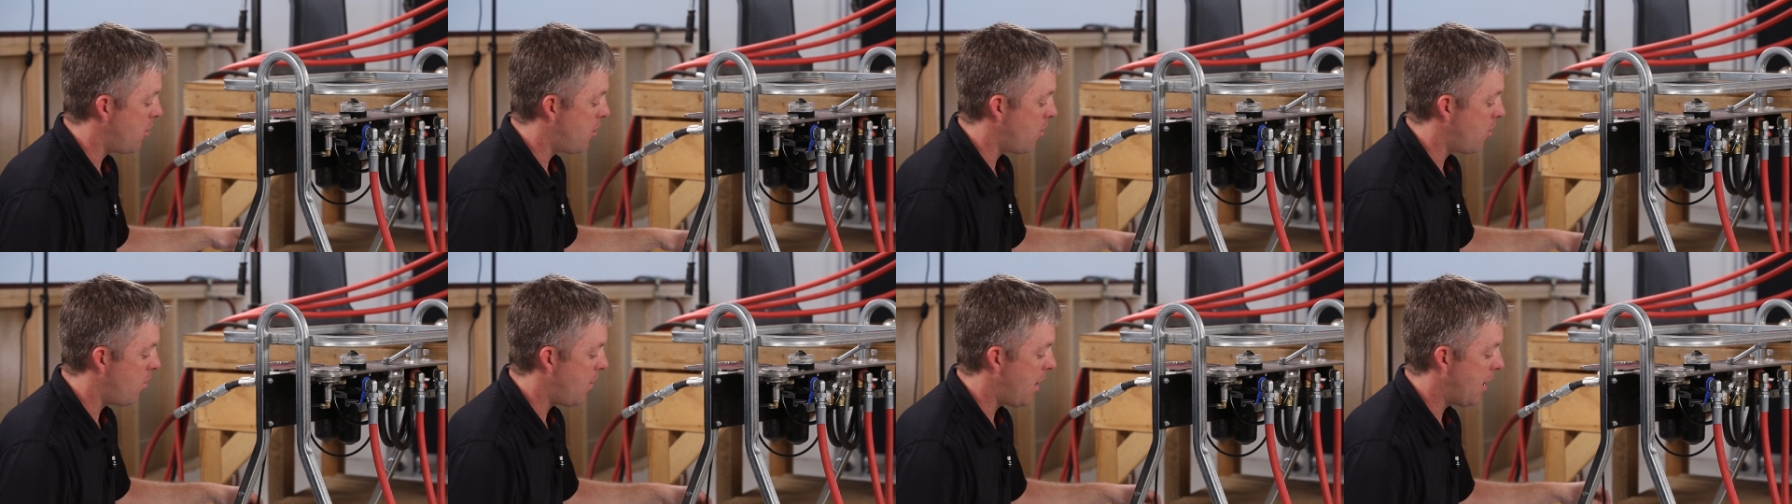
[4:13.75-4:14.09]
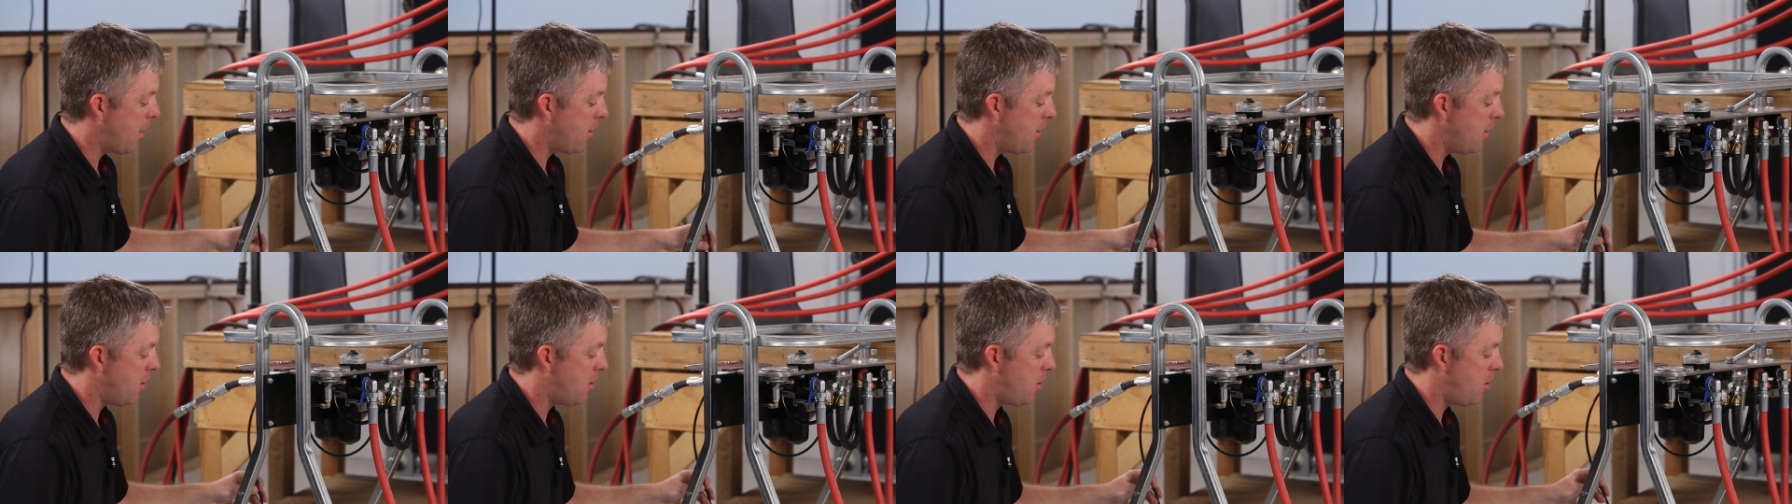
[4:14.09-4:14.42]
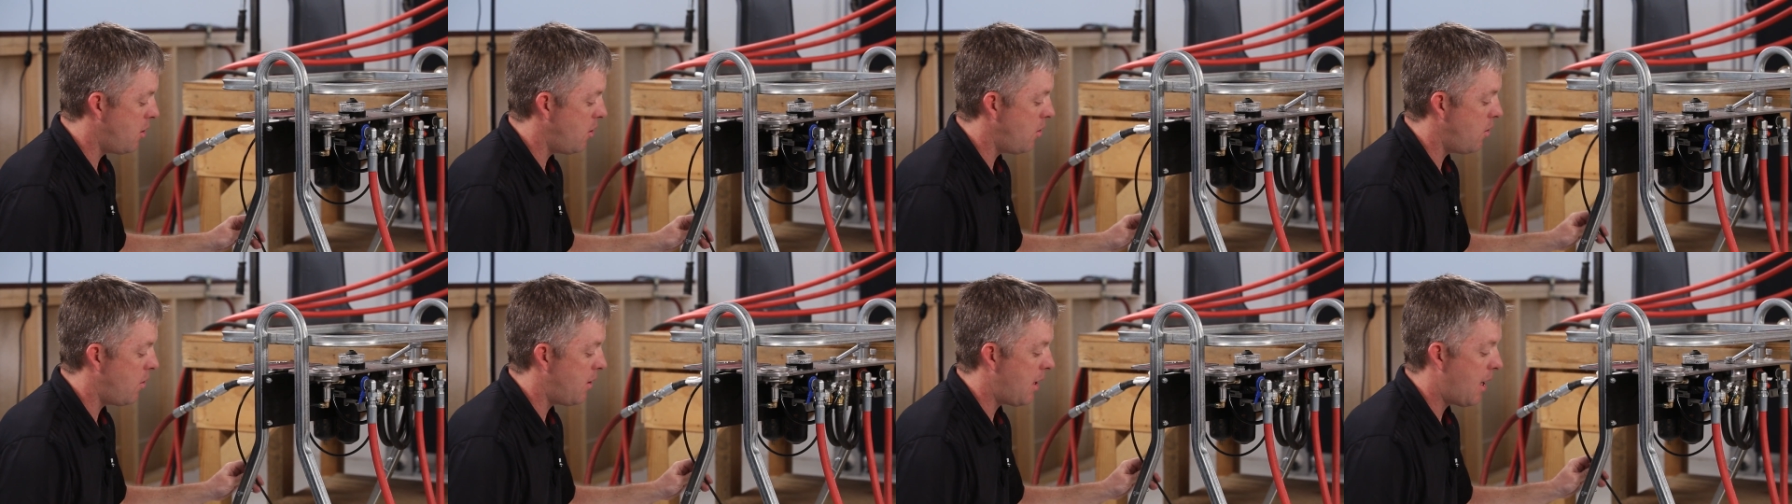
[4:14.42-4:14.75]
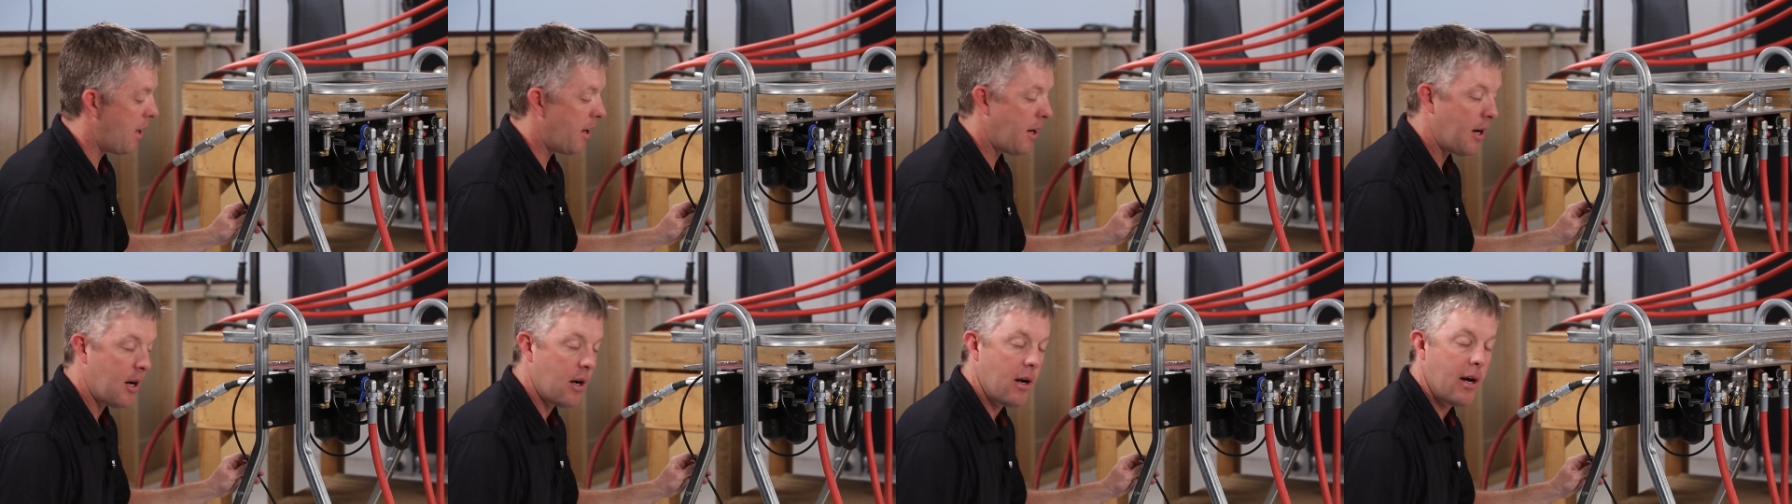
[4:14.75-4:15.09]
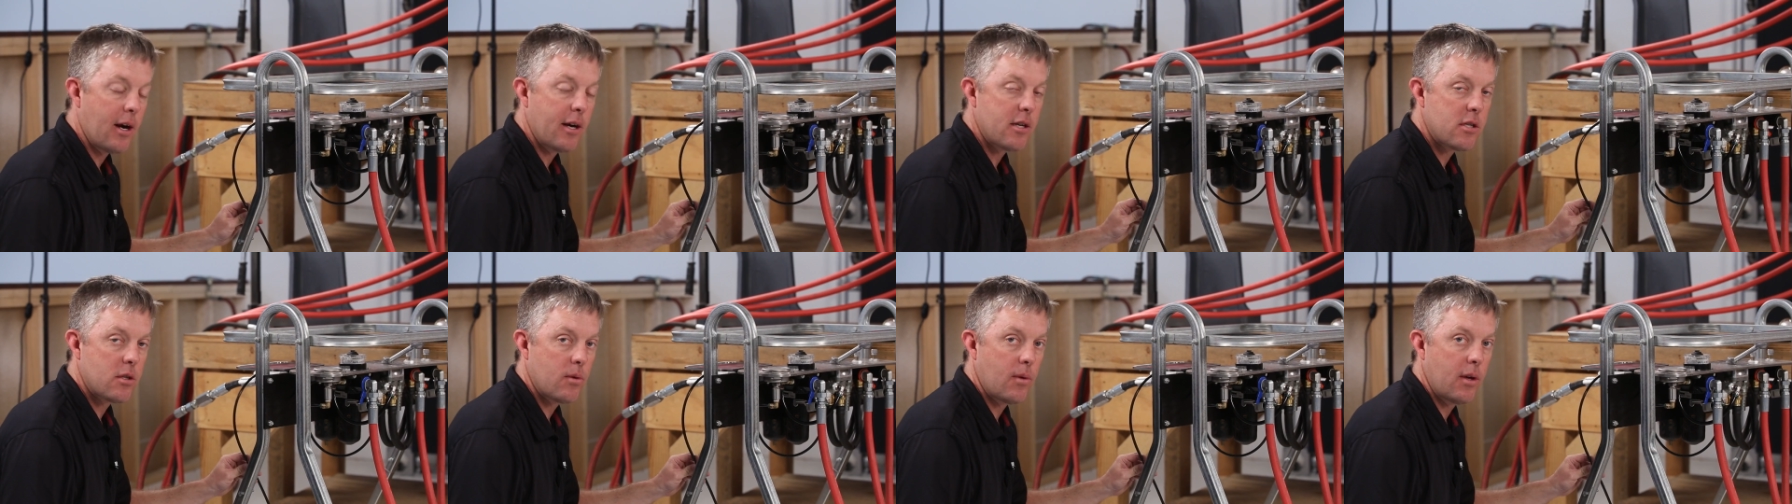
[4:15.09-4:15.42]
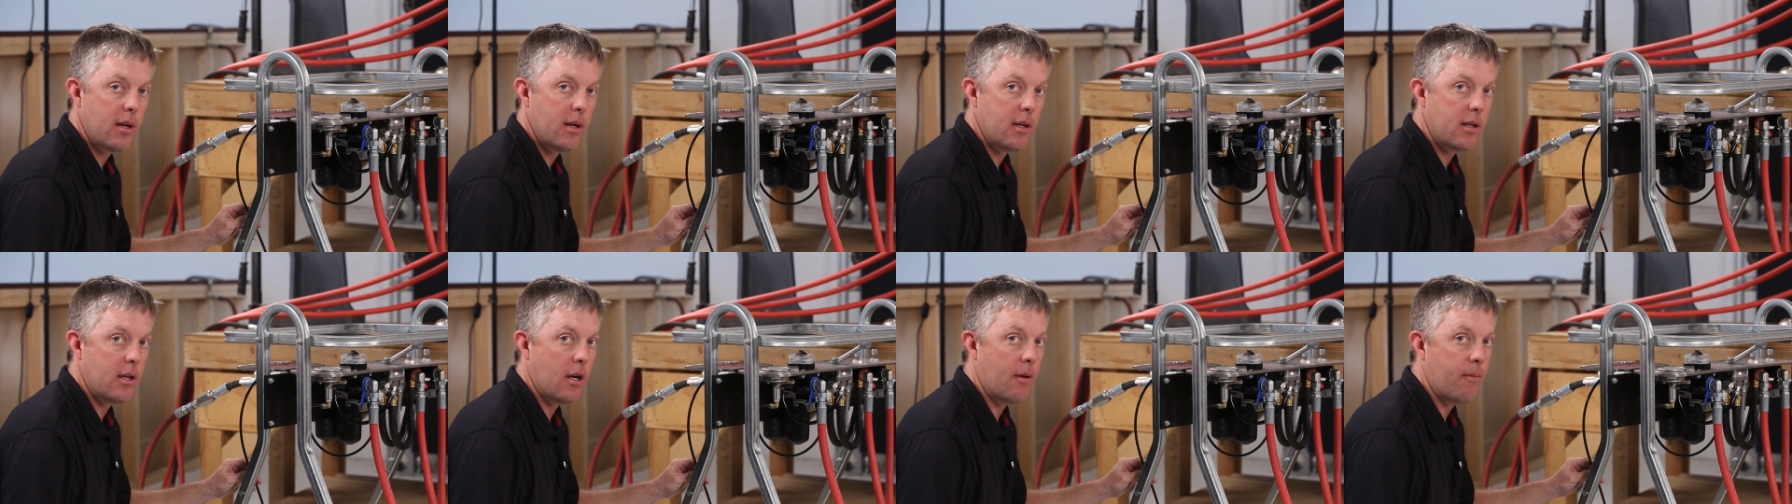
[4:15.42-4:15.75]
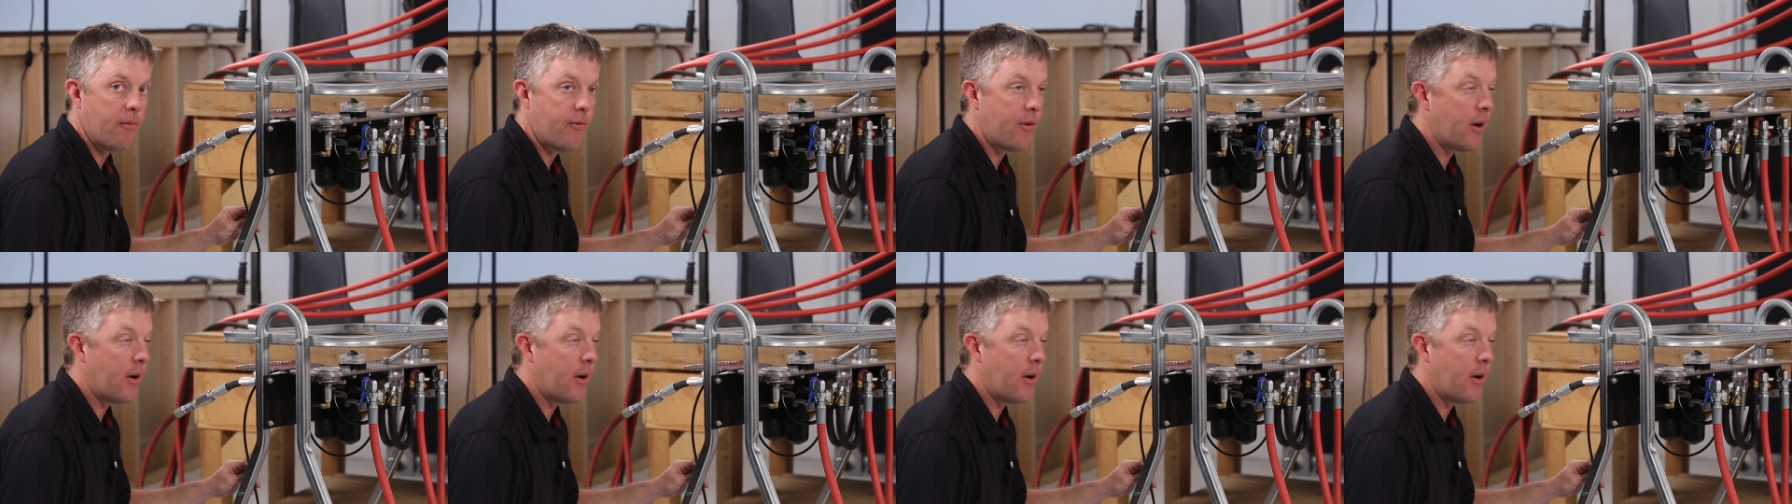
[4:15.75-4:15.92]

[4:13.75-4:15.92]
directly to that air actuated dump